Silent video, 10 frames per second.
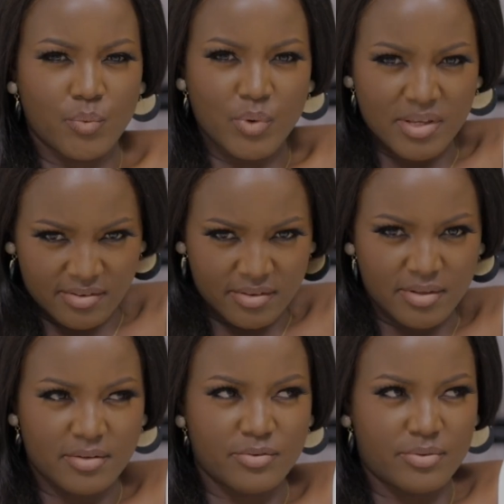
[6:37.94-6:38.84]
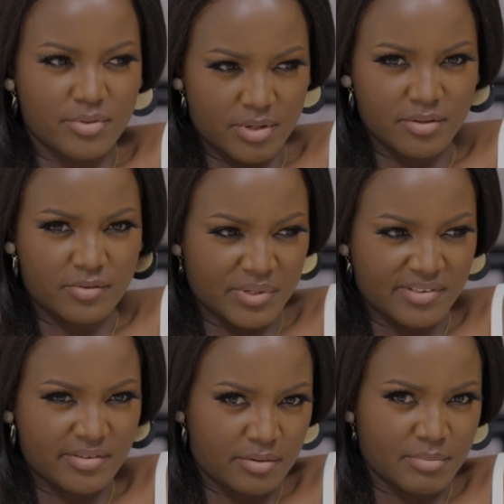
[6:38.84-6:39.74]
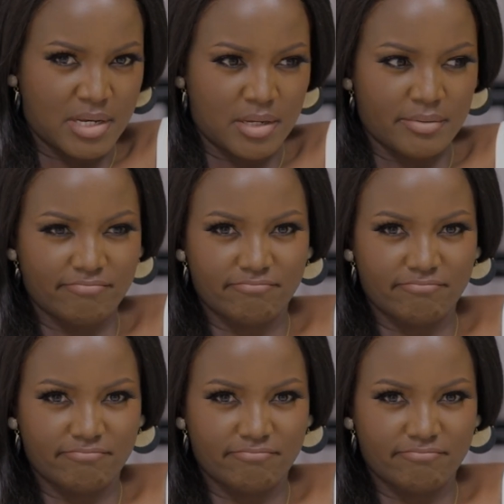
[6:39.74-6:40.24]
Why is it that you think he's wasting money?